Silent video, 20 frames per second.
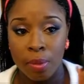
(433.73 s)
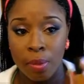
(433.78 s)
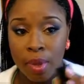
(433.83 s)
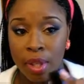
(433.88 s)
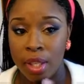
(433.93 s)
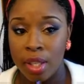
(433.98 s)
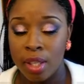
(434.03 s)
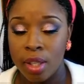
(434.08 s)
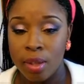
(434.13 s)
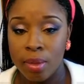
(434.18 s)
to
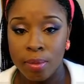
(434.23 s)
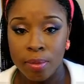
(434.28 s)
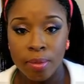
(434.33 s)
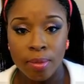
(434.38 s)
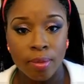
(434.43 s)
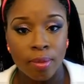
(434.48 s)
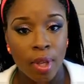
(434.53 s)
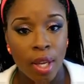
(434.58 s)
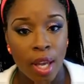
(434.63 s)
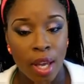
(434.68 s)
medium,
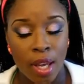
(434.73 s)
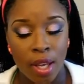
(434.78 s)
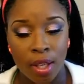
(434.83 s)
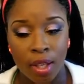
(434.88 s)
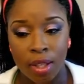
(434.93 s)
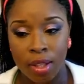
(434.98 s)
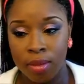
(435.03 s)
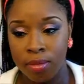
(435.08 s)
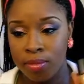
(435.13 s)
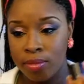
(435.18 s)

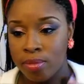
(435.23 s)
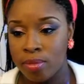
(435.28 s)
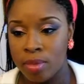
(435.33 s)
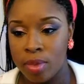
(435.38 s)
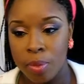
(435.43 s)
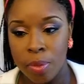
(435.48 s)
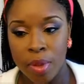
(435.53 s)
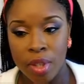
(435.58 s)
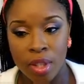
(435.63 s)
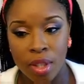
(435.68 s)
and
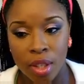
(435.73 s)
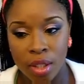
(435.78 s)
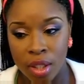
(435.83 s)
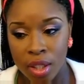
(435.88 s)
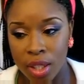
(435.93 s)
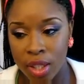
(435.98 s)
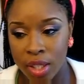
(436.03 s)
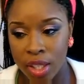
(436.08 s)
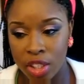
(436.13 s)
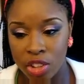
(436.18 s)
depending on
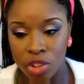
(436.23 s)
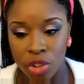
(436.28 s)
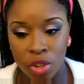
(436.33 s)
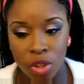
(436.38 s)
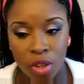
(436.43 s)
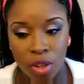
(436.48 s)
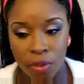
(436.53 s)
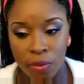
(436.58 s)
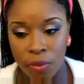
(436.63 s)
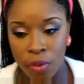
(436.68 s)
the look that
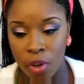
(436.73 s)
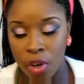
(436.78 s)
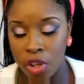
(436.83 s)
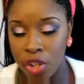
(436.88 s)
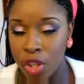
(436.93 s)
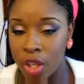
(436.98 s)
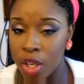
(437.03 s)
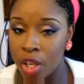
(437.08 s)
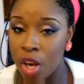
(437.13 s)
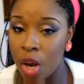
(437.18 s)
you're going
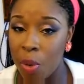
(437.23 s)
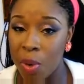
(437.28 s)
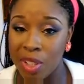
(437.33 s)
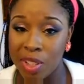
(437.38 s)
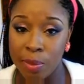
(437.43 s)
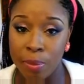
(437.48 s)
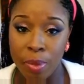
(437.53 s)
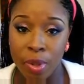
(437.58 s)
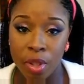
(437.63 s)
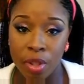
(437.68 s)
for, you can
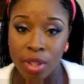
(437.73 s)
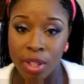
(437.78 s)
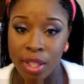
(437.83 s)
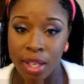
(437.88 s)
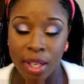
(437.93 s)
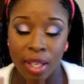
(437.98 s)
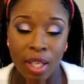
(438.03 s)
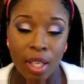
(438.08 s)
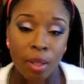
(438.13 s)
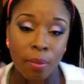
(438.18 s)
always build
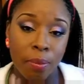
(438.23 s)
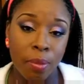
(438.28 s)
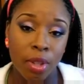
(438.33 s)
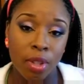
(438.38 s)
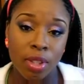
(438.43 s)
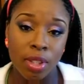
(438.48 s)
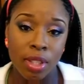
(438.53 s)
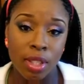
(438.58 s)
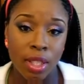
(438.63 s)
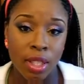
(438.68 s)
it and keep
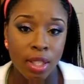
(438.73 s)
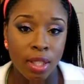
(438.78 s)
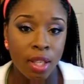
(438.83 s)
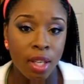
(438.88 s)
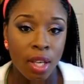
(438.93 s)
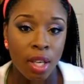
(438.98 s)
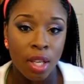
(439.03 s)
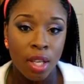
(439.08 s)
building it